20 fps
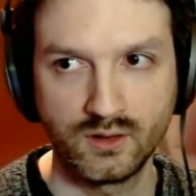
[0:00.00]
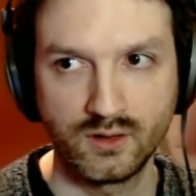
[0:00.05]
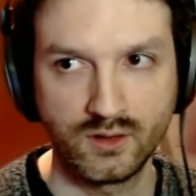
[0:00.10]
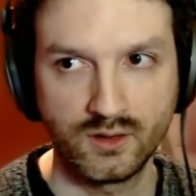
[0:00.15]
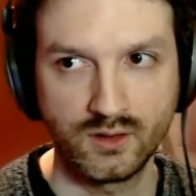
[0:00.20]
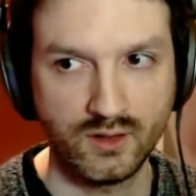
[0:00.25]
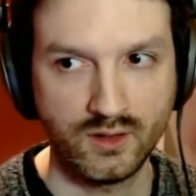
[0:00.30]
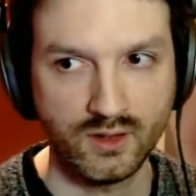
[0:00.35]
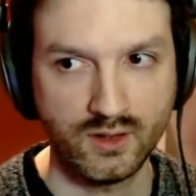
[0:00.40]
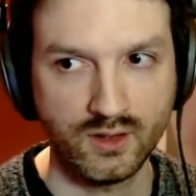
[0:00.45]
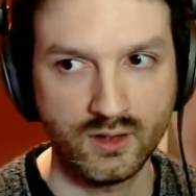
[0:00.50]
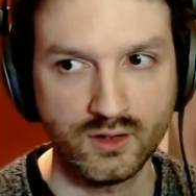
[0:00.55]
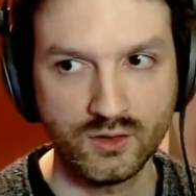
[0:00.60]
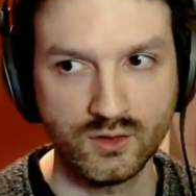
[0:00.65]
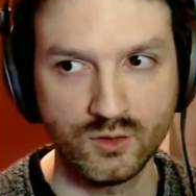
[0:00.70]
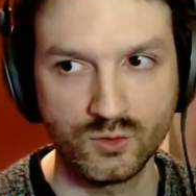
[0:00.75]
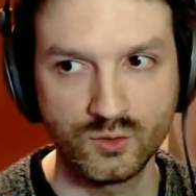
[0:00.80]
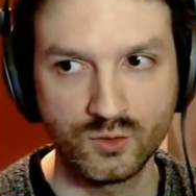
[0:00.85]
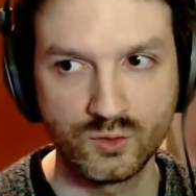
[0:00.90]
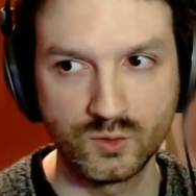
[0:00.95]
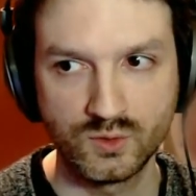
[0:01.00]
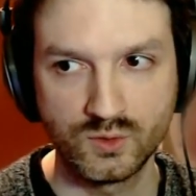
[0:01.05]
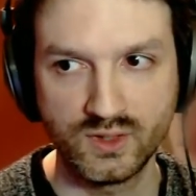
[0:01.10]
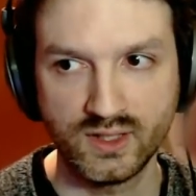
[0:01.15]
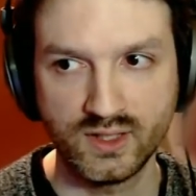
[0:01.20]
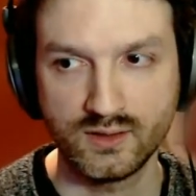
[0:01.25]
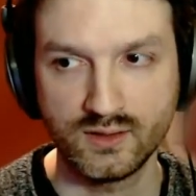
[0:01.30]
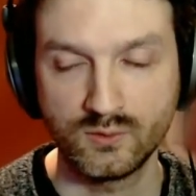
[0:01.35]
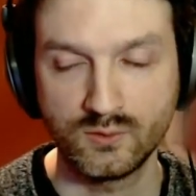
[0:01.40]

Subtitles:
Can you do that?